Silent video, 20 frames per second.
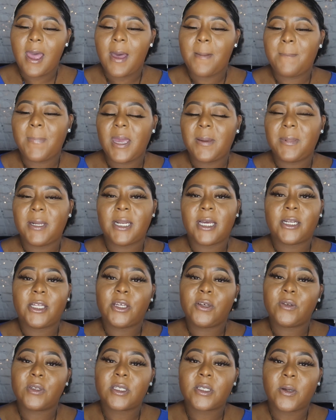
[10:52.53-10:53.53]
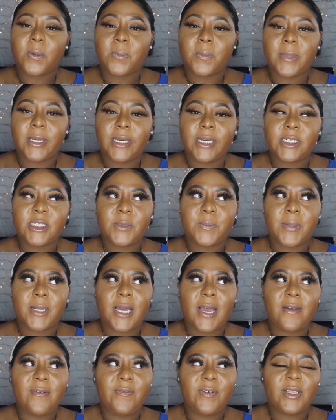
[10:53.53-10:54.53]
maybe not use so much but
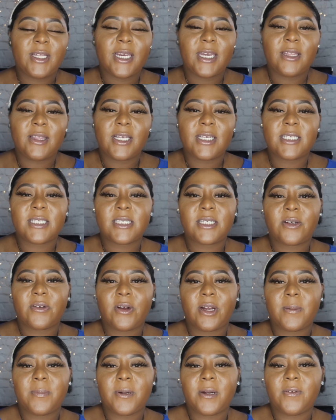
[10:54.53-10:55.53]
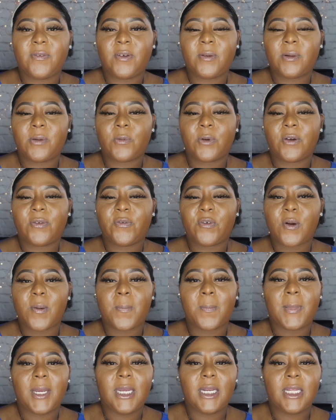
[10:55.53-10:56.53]
I feel like this is a great perfume to wear for a
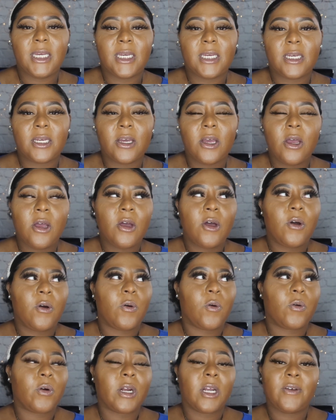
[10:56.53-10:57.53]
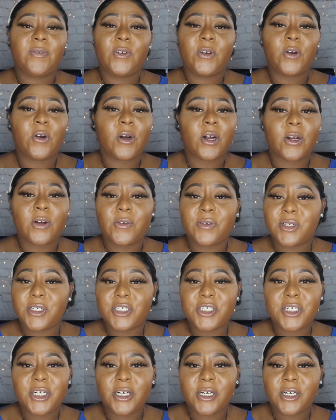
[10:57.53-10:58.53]
meeting or if you are going to
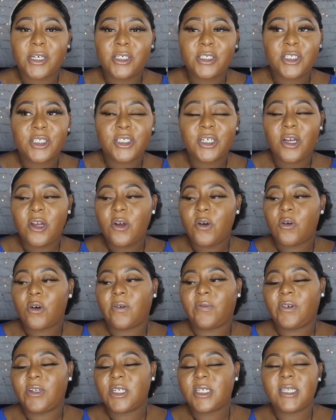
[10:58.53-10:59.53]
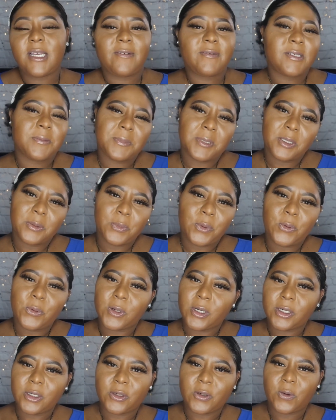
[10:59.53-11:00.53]
church or if you just have something
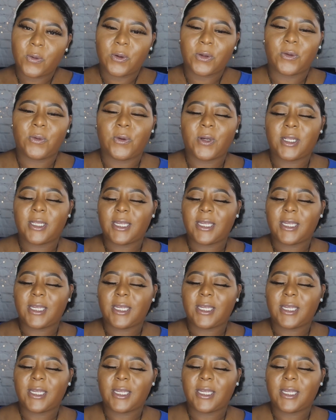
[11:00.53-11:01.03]
important going on